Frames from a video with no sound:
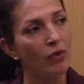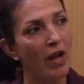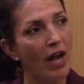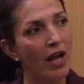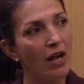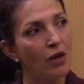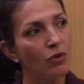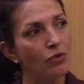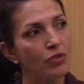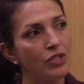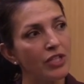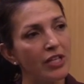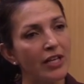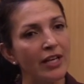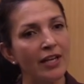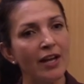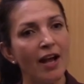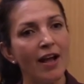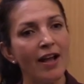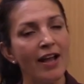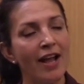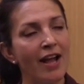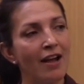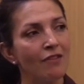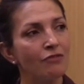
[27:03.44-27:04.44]
route, and
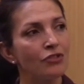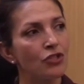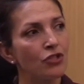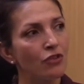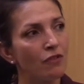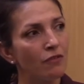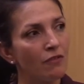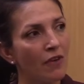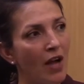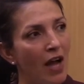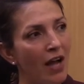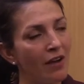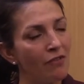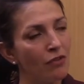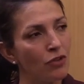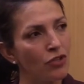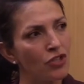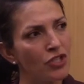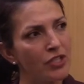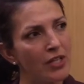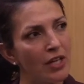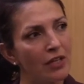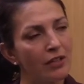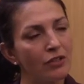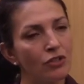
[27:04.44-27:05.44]
I have
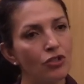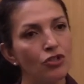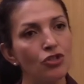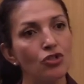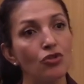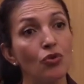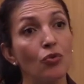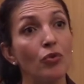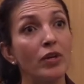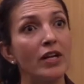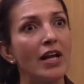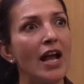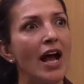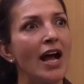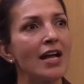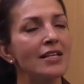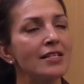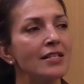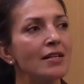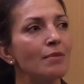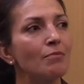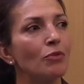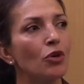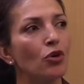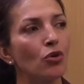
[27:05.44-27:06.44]
survivors telling the story as
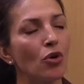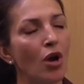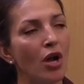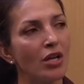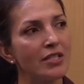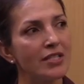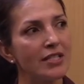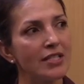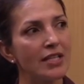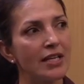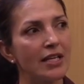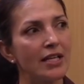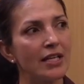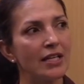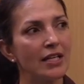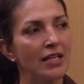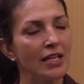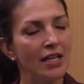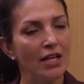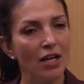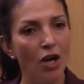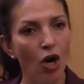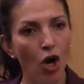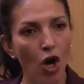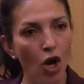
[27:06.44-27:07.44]
I'm crossing
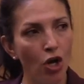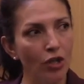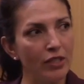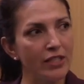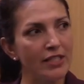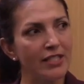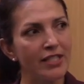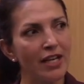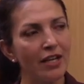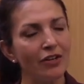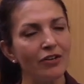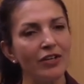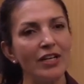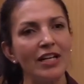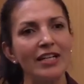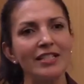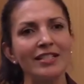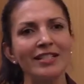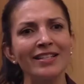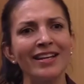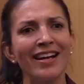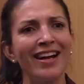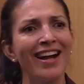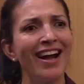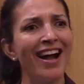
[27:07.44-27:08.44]
all these areas.